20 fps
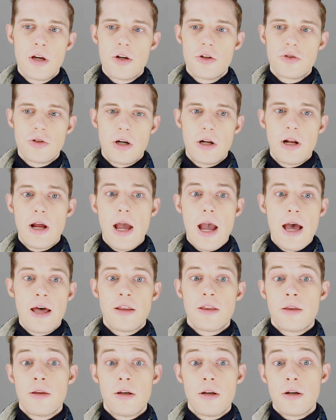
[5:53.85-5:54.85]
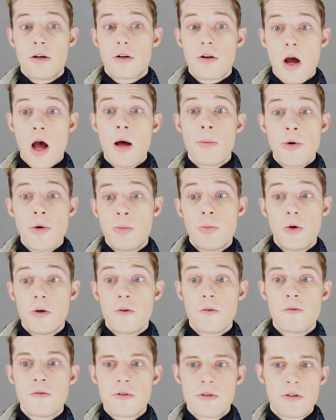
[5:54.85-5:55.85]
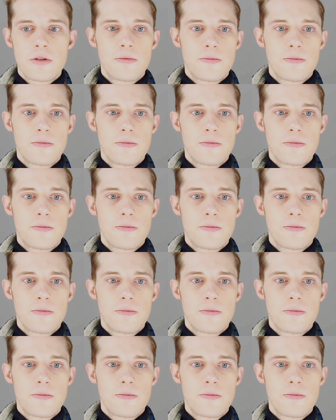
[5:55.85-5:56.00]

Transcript: try to add the combo moves.